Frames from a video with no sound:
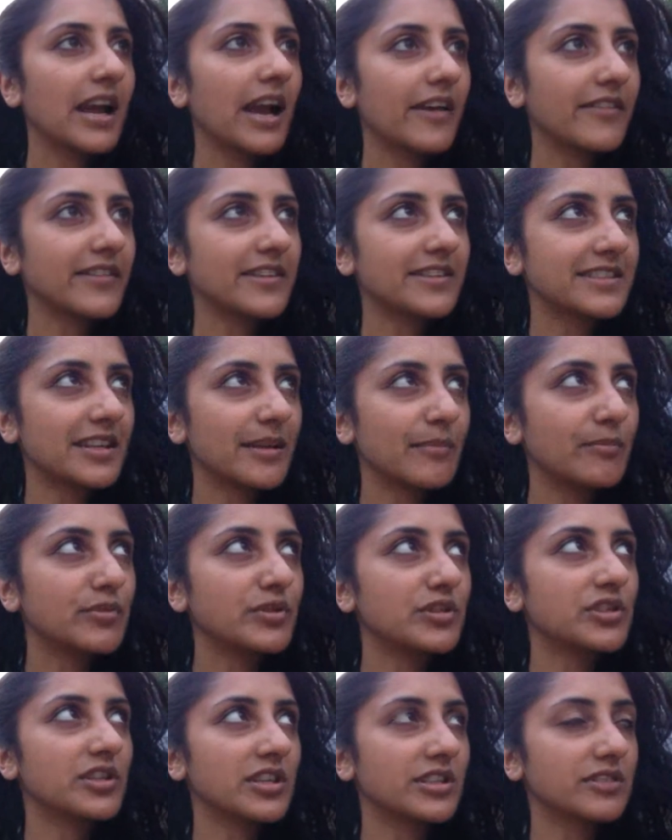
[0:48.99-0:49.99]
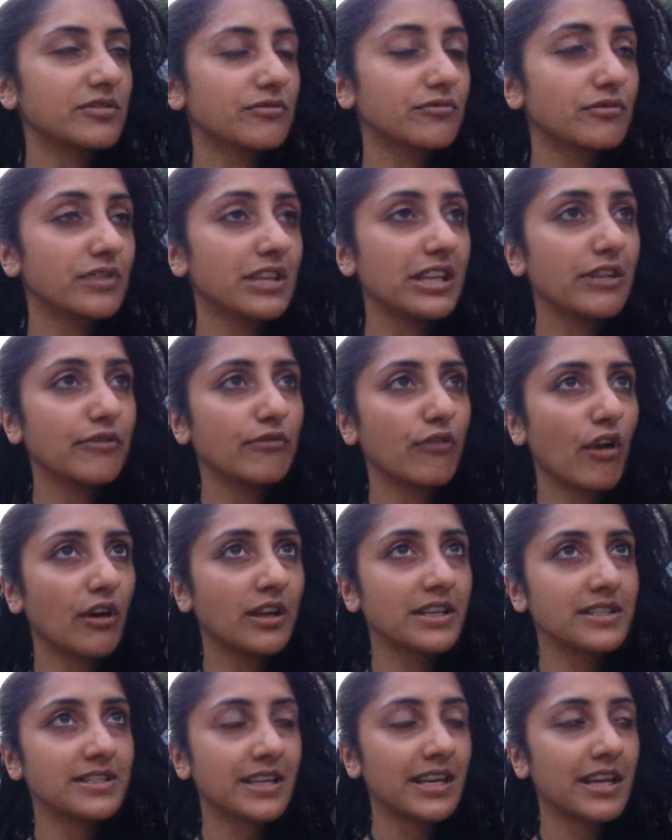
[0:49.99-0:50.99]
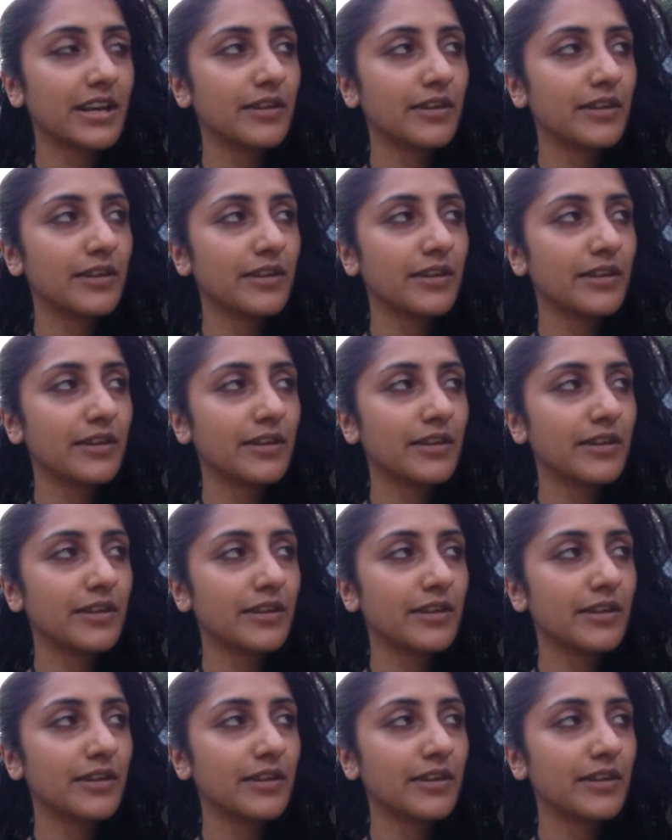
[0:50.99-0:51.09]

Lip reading: And the temperature is really rocketing